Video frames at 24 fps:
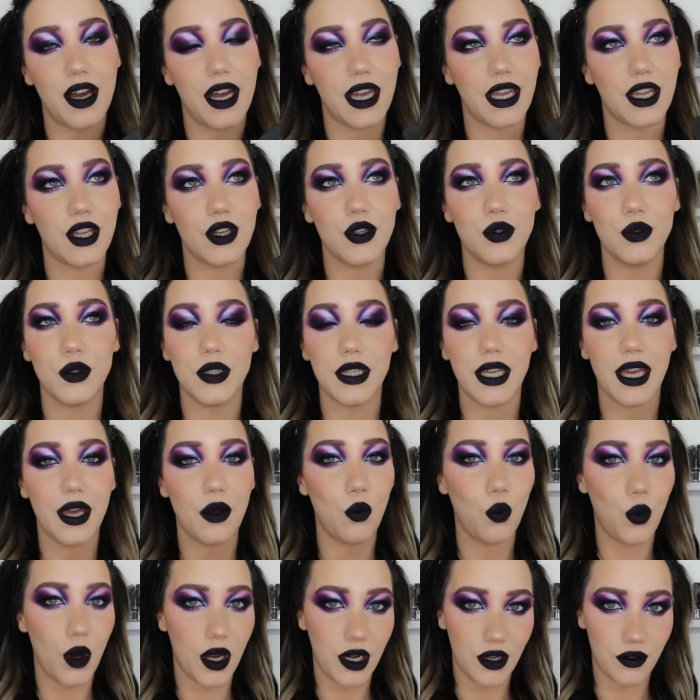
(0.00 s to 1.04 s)
I can only get
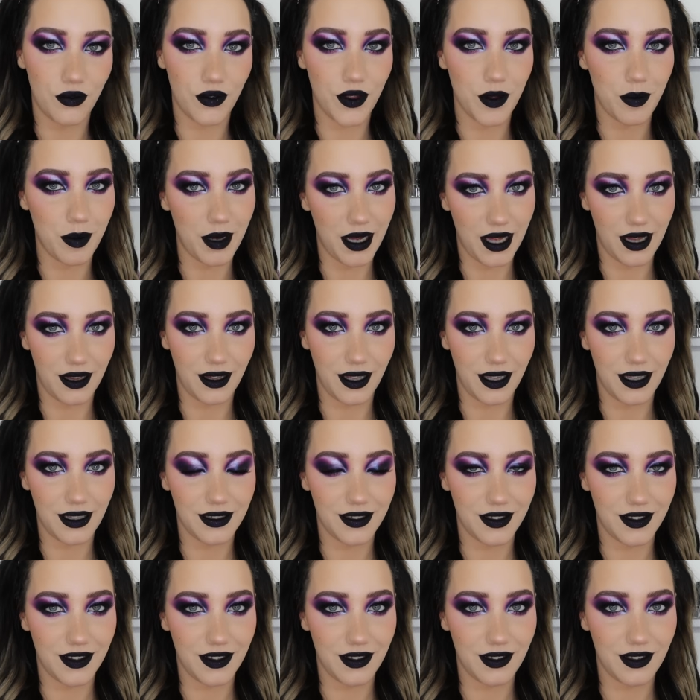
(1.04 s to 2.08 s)
one of the
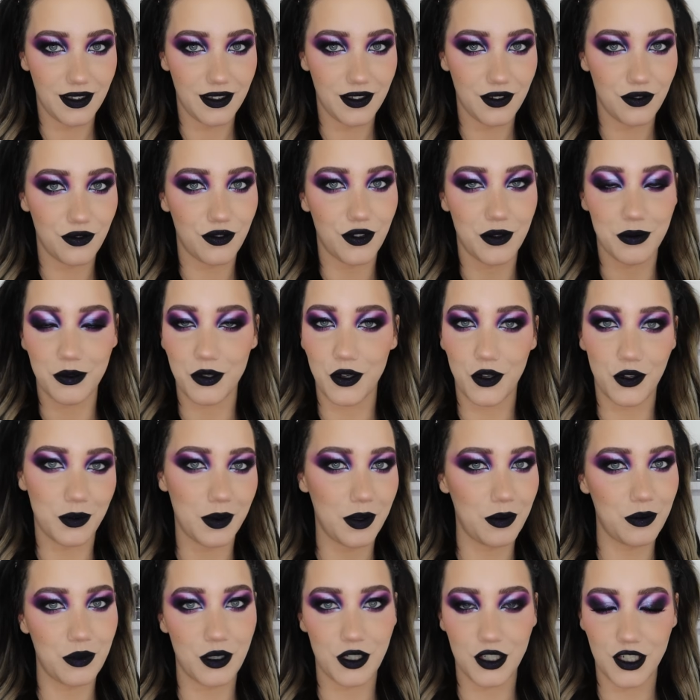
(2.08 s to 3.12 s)
palettes from
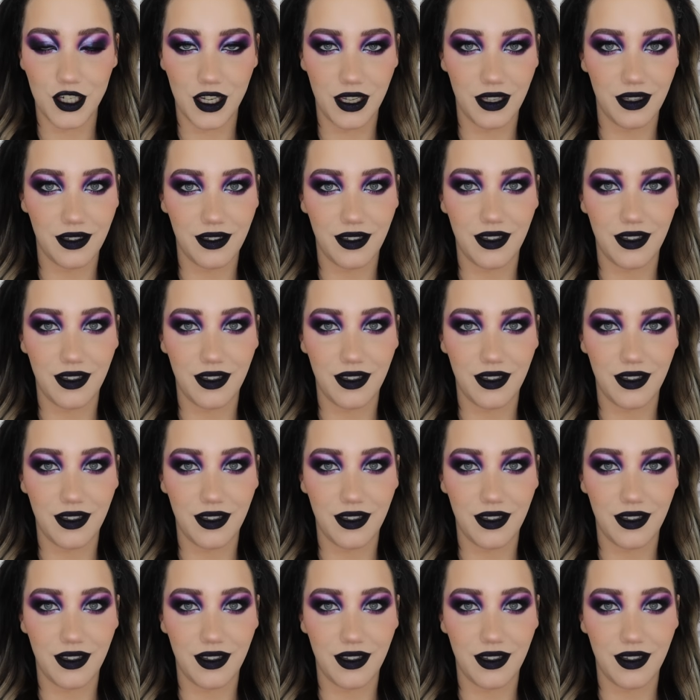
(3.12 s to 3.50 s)
Cosmic Brushes,